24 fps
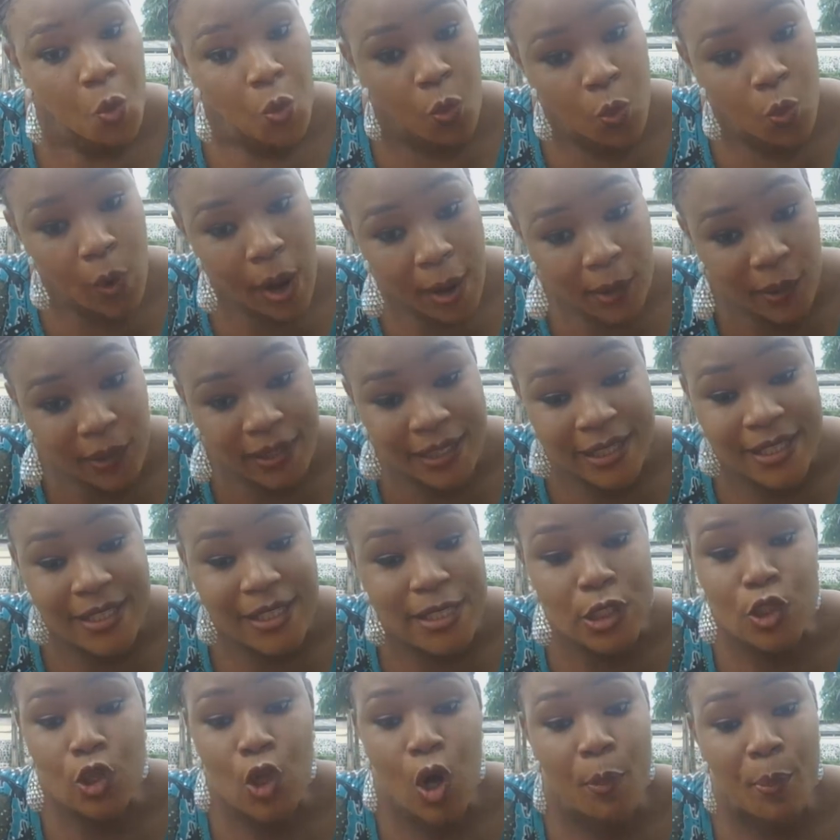Well, it
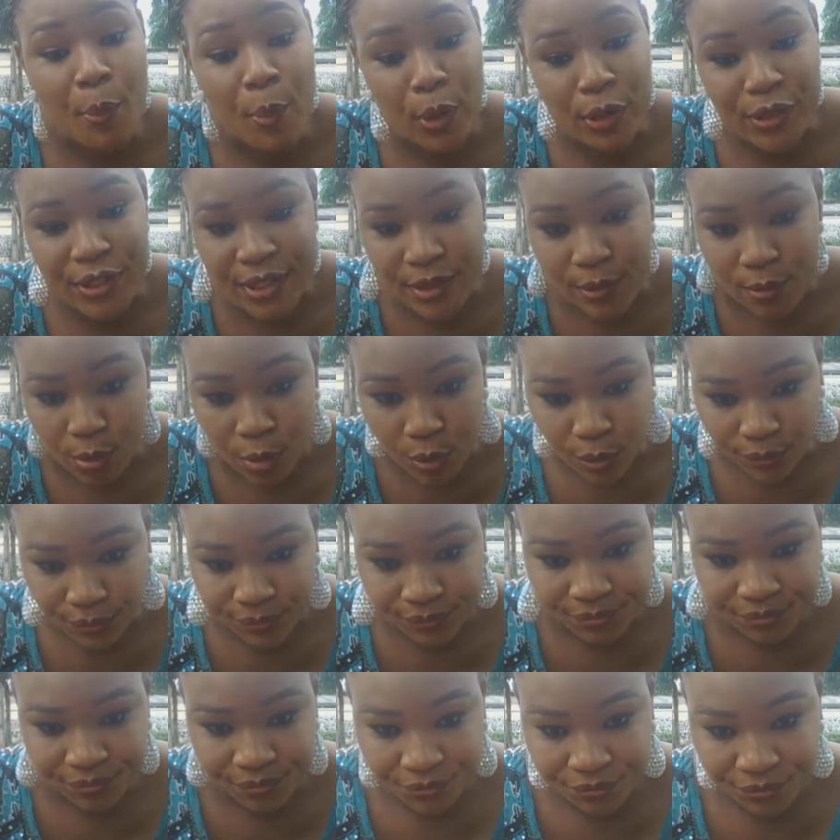is not possible.
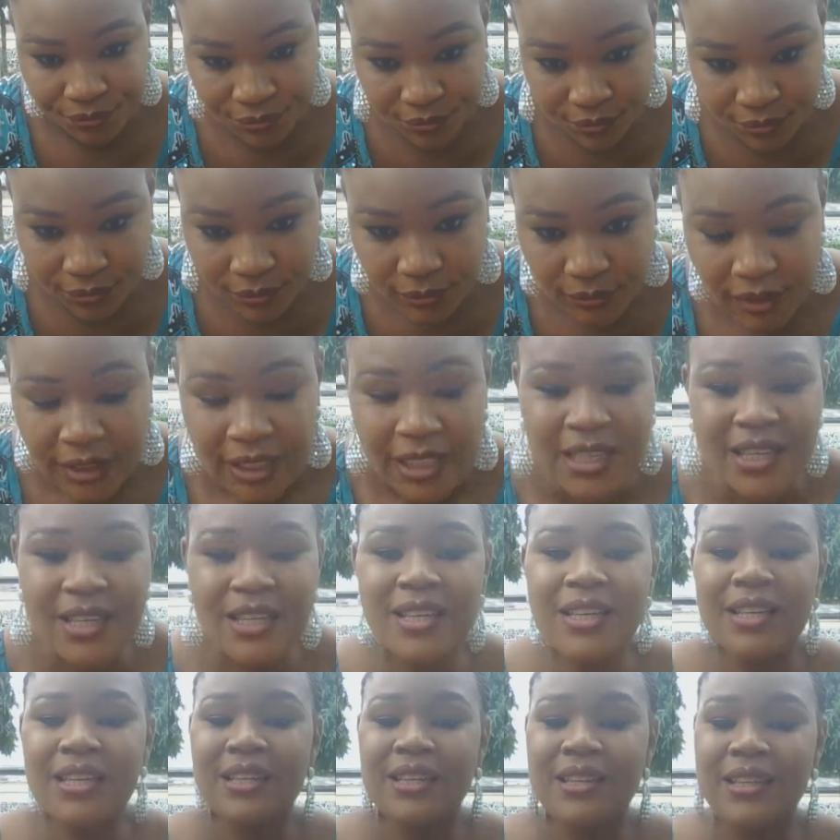
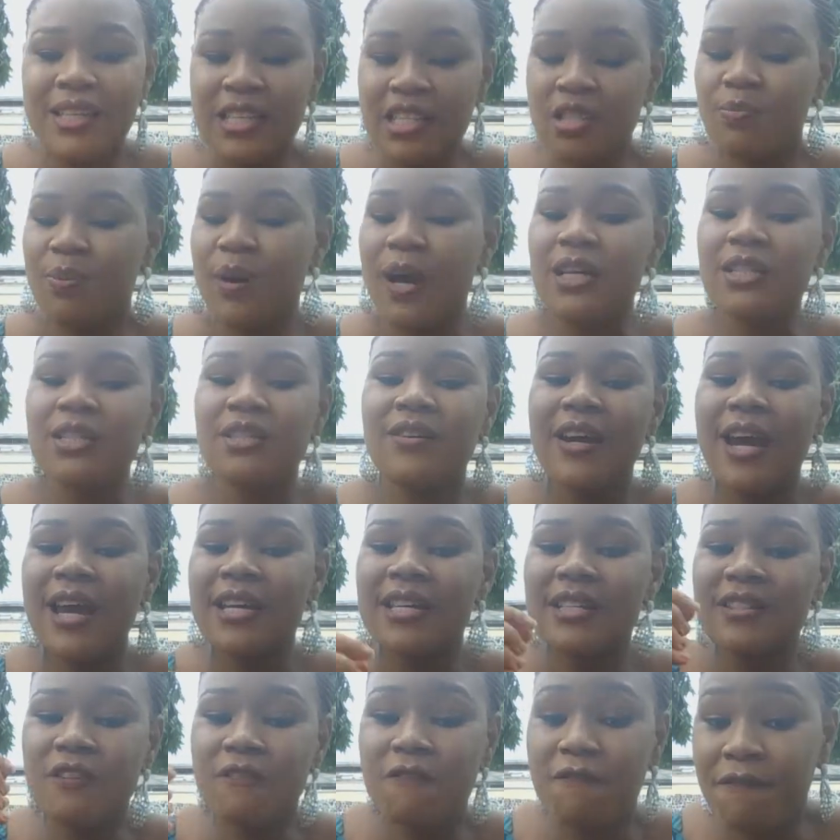This bacteria
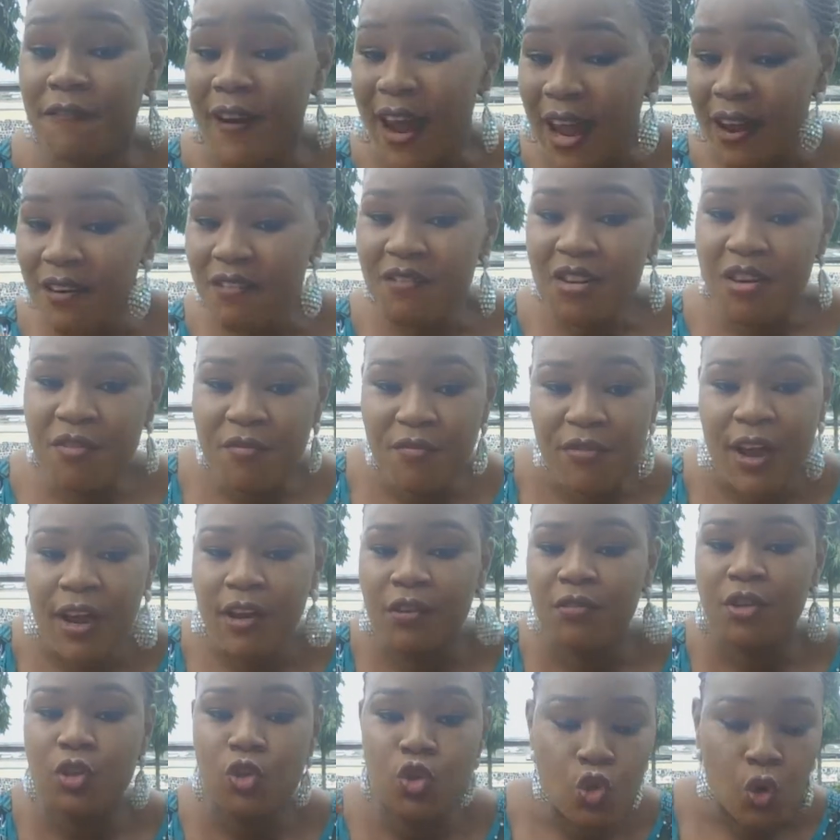is a very,
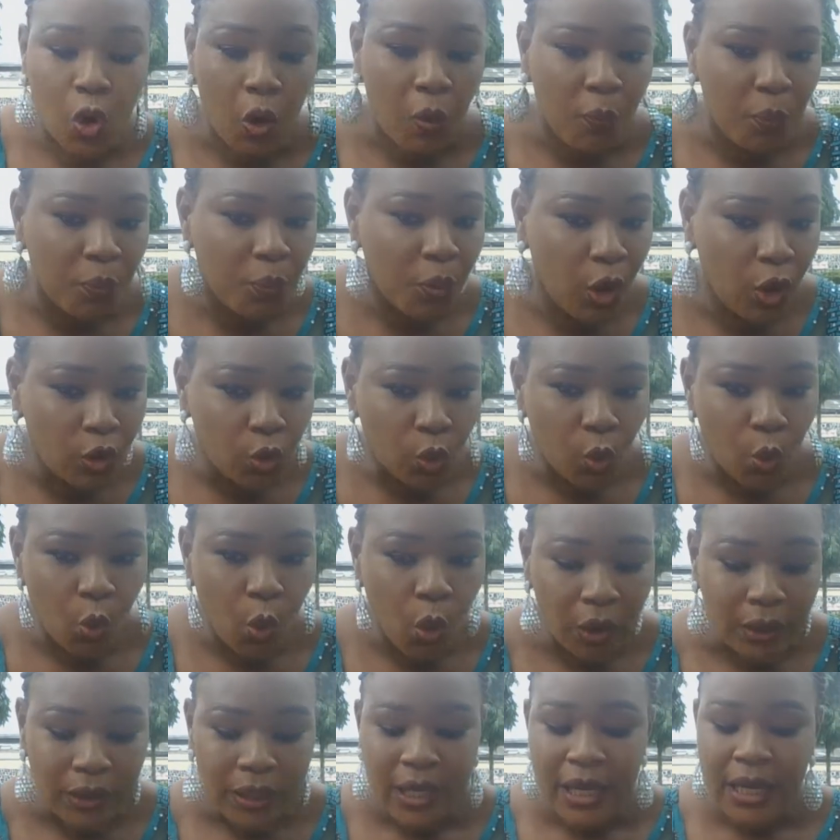very stubborn
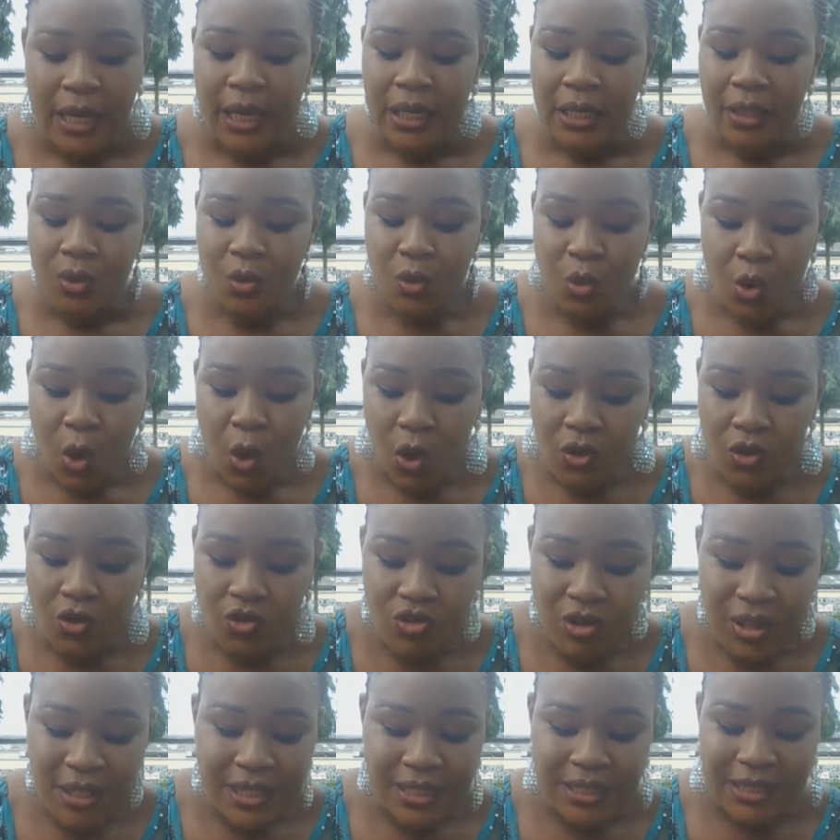one. You don't
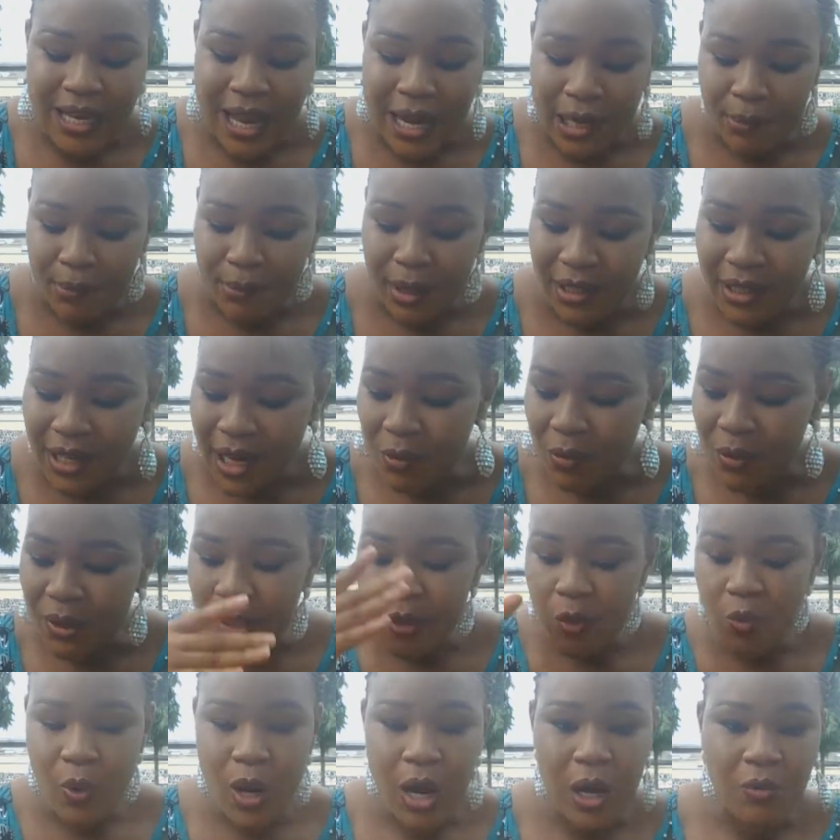treat it like malaria
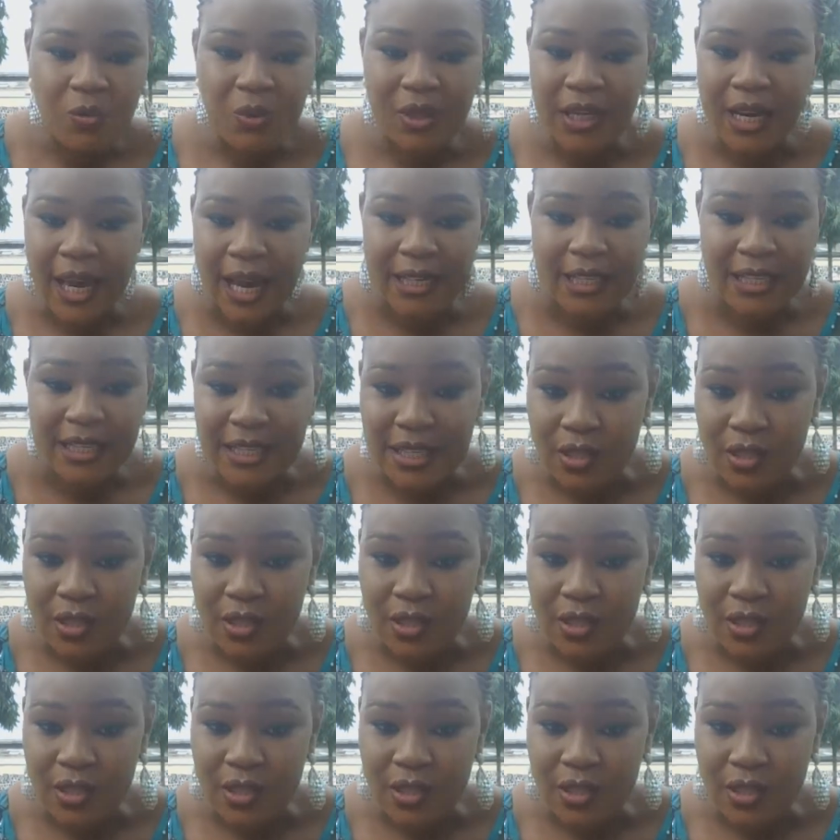within 1 week and it